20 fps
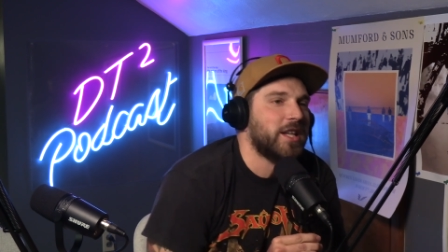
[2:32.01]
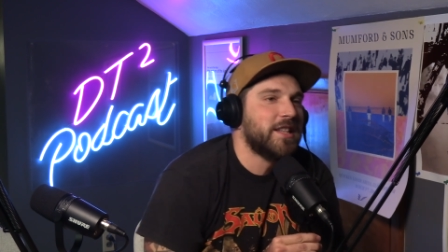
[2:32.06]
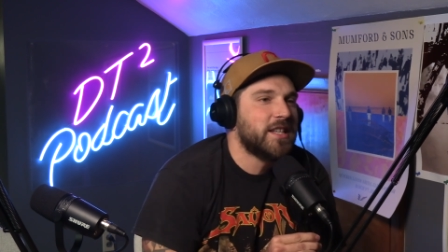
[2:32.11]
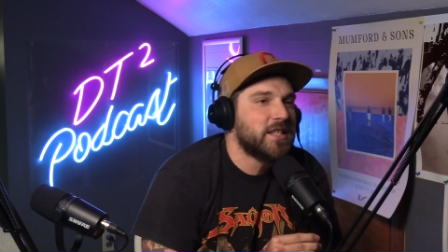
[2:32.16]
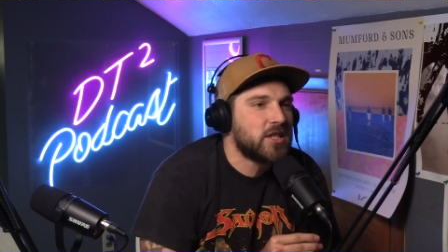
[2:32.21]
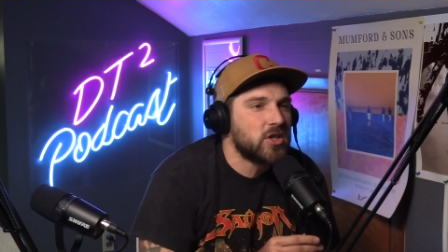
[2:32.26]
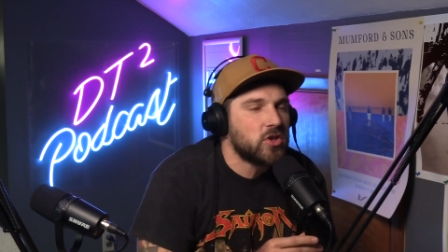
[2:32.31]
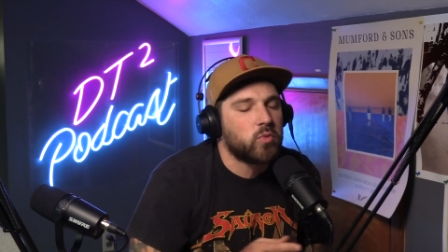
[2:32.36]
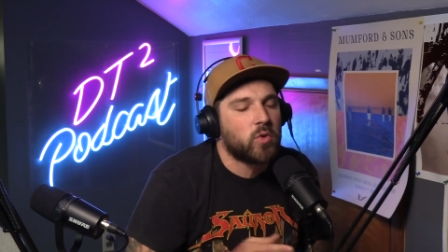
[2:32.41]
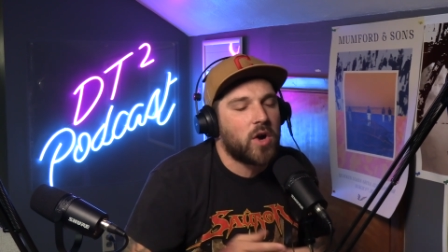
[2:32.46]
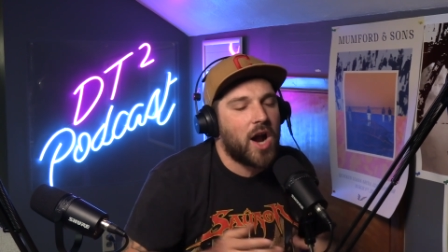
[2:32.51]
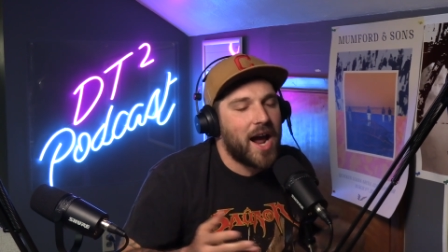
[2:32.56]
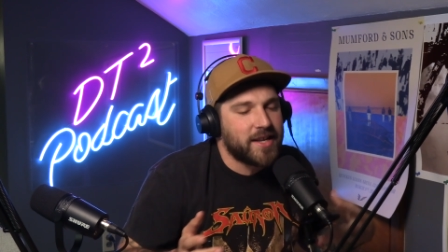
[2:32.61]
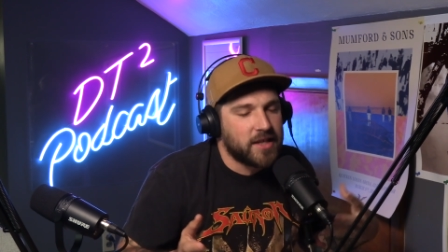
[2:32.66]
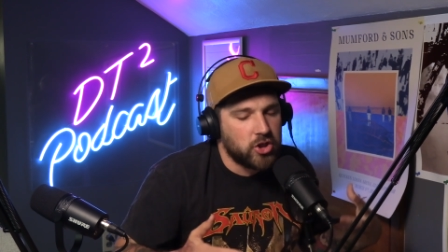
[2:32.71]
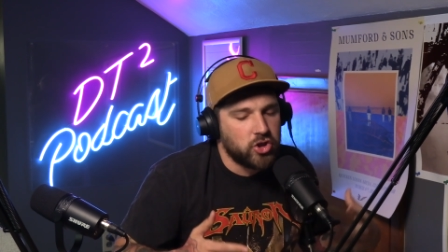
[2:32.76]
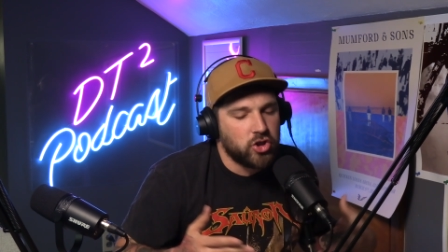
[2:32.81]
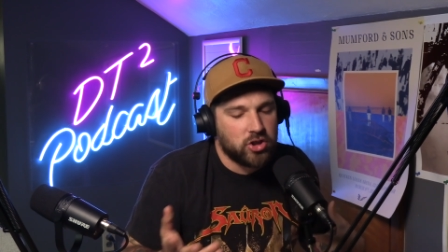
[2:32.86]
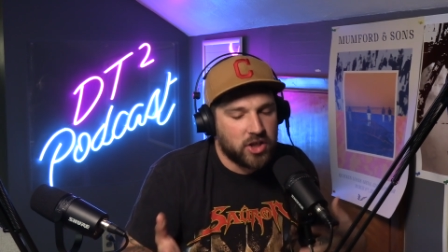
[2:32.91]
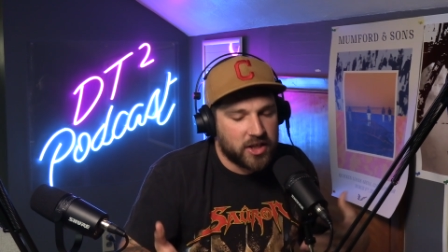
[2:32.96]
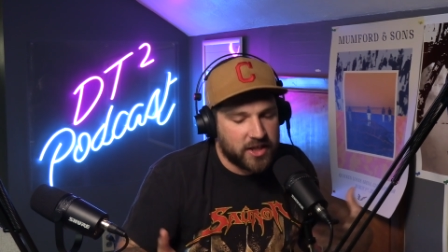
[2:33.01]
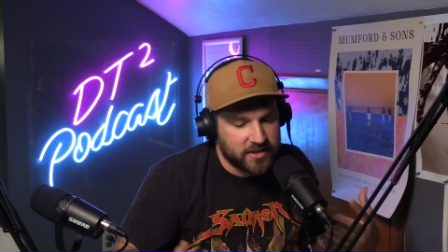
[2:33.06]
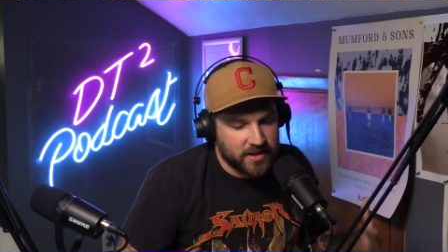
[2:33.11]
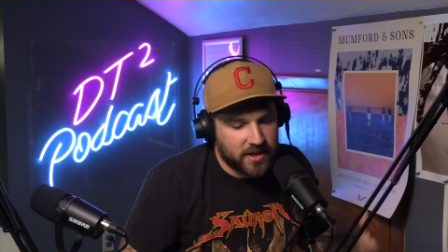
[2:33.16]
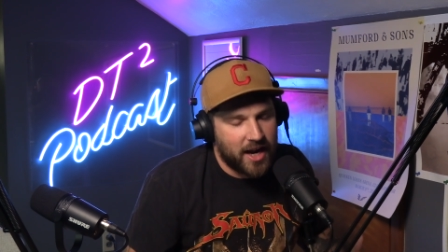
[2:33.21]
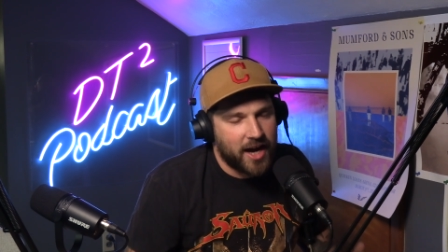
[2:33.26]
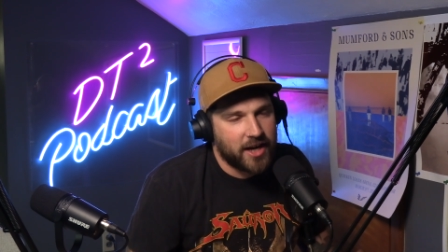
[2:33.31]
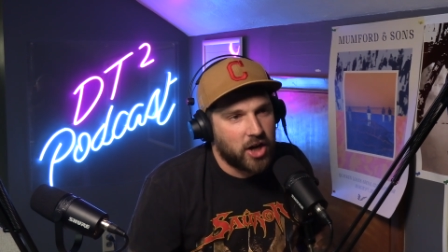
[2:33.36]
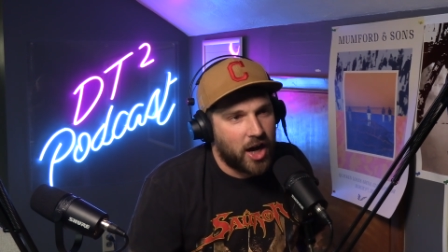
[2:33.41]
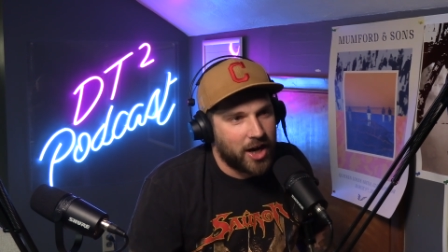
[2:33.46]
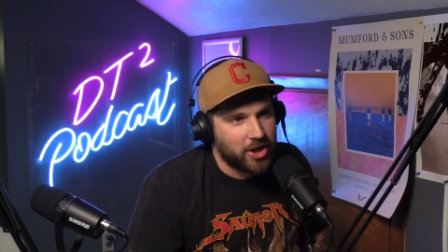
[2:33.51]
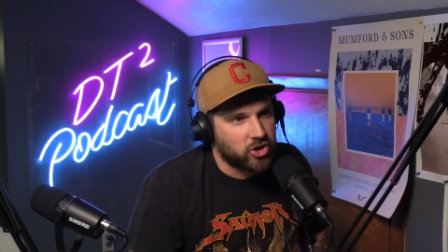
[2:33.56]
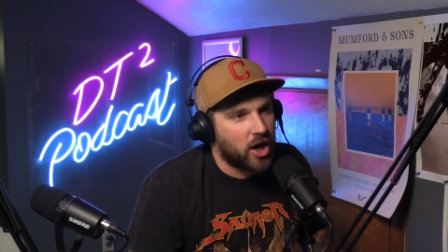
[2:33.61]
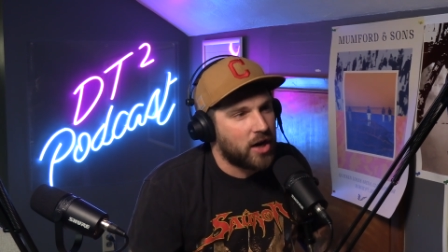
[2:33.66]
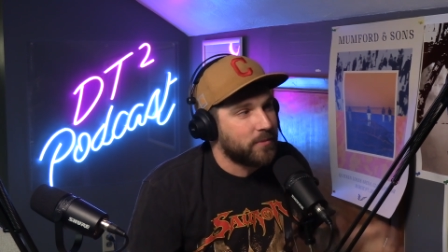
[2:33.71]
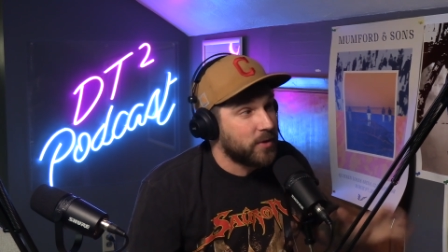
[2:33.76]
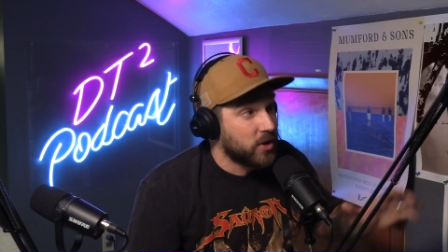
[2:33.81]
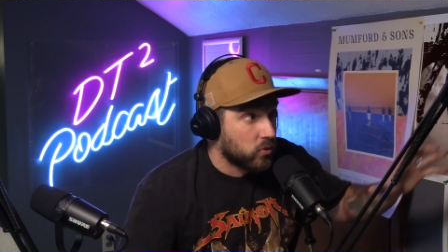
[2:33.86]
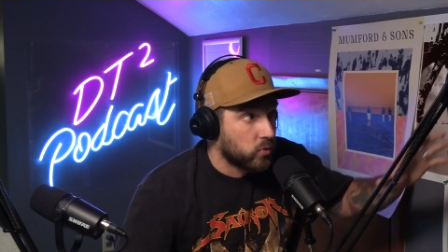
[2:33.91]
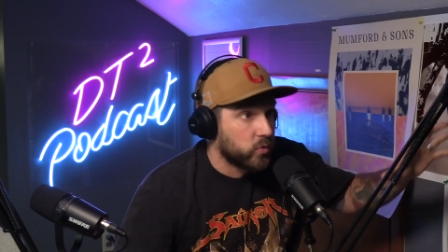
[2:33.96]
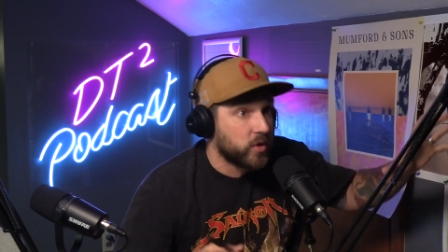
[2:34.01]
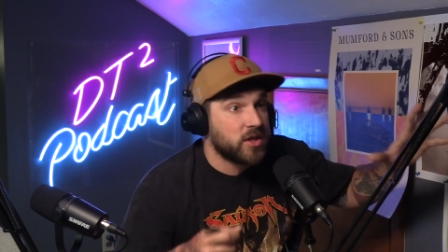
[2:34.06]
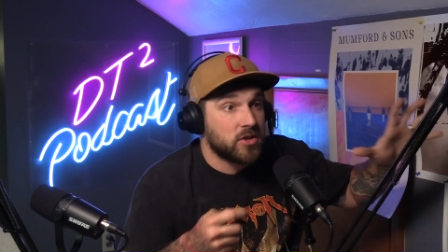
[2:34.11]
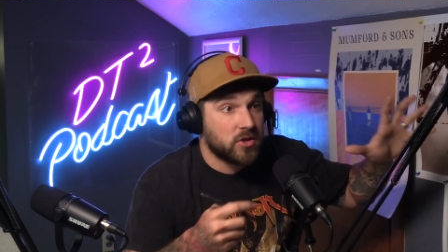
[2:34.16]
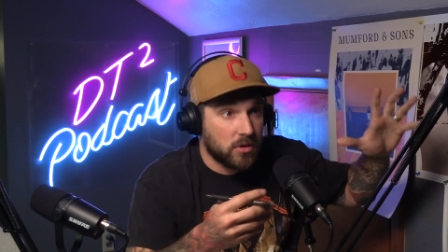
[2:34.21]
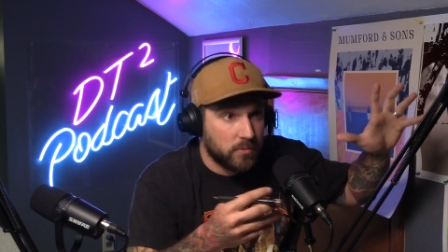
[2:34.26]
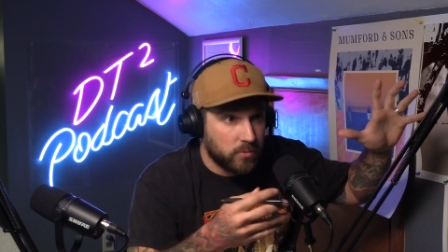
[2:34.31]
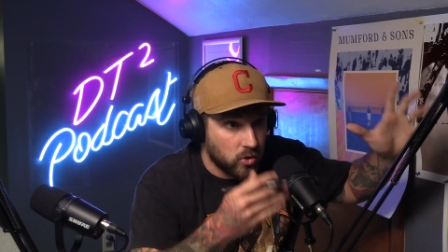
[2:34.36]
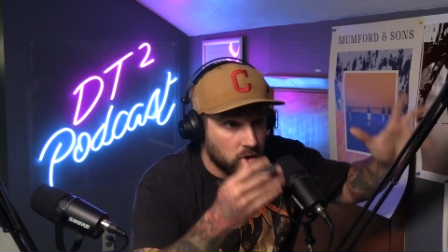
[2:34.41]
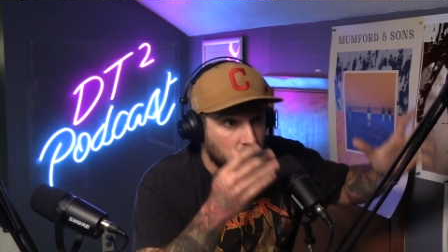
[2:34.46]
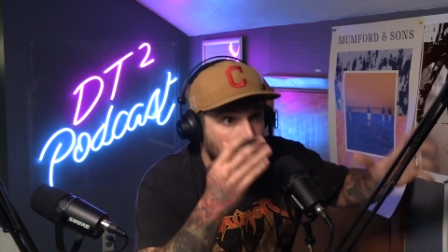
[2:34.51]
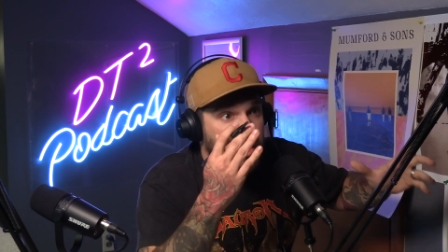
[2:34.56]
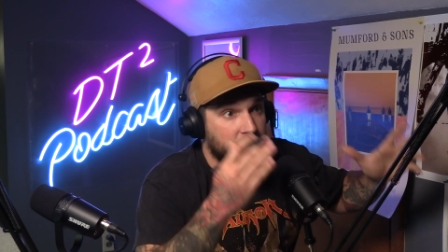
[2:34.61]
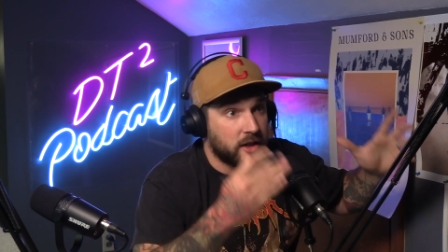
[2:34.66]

And this is where I, you know, like I said, I, I try to be the reasonable,